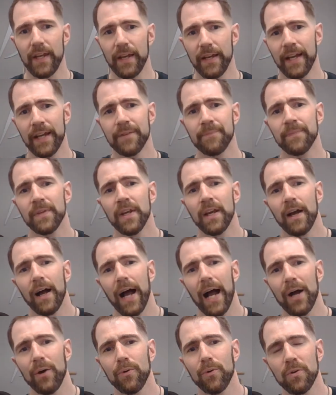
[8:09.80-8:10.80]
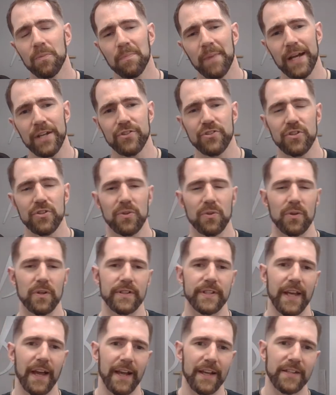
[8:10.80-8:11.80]
And I will measure or
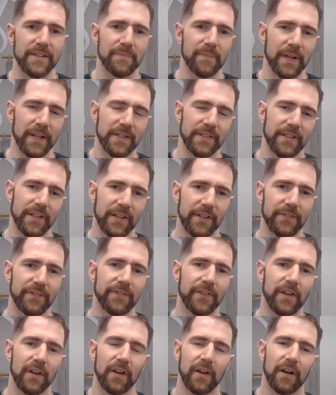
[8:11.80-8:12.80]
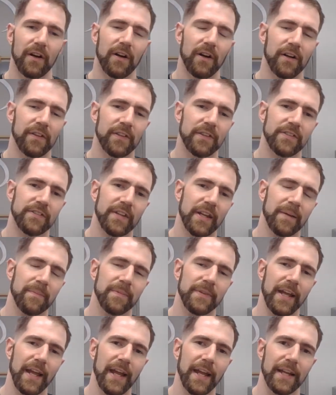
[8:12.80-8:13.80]
test myself on the same
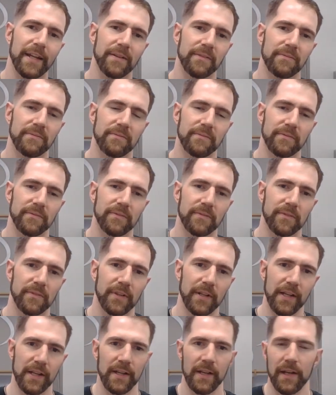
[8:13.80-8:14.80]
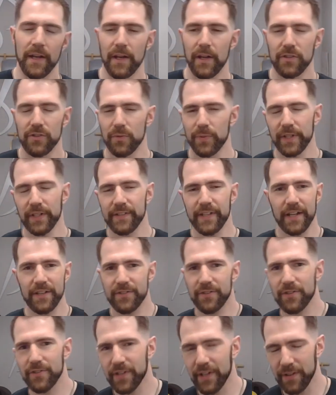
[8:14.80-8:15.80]
day, right? So we can
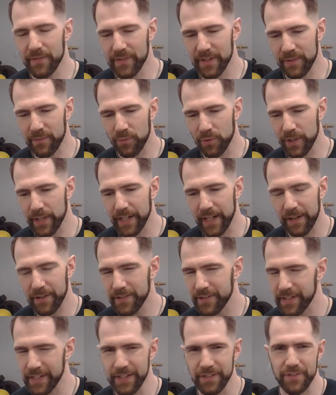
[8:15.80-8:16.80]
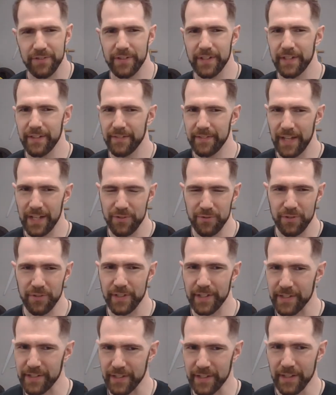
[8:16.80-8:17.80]
test ourselves in workouts easily. That's
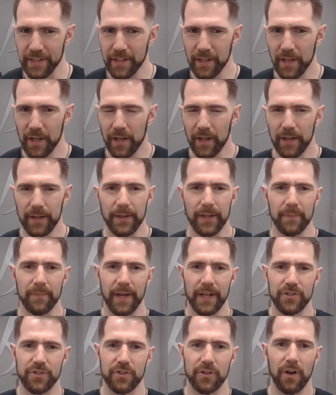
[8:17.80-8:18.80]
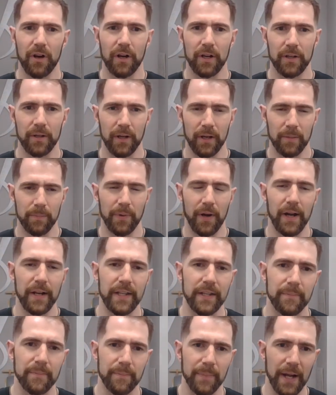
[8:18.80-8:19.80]
really easy. You can measure our
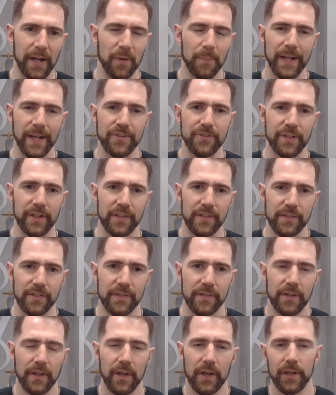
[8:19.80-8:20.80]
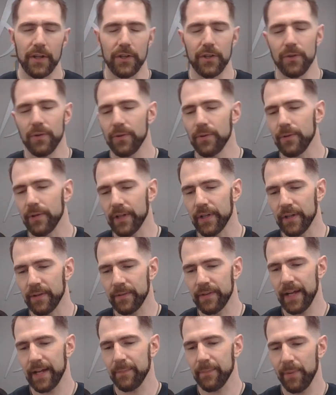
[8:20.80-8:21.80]
body biometrics. You can
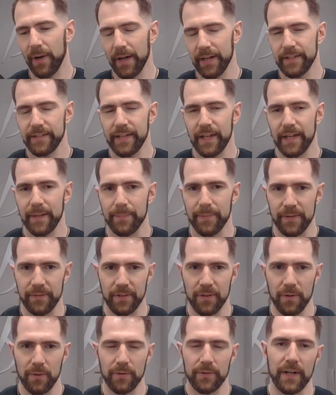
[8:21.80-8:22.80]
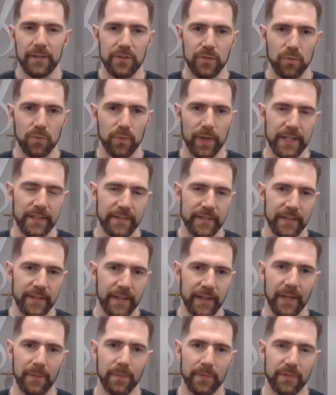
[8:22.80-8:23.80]
take body tape and go around your waist and
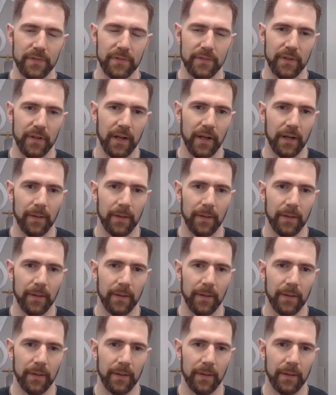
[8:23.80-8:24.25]
hips.